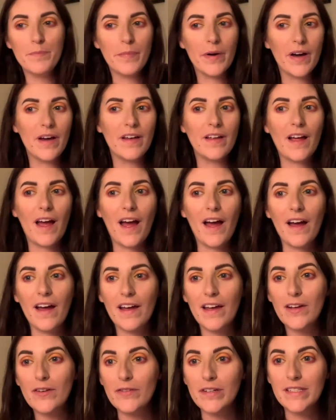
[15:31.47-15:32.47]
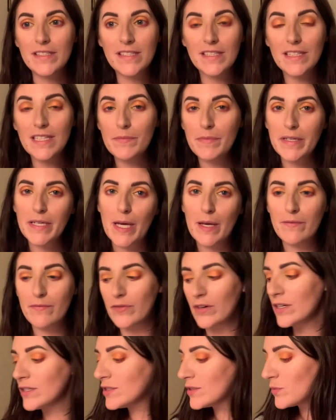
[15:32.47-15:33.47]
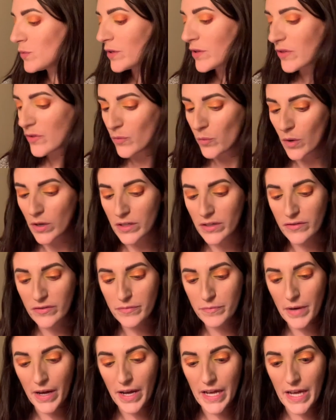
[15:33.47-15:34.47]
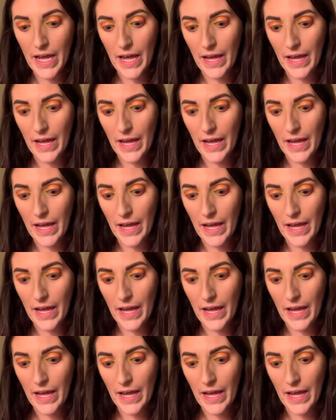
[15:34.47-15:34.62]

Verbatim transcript: but I recently became friends with one of my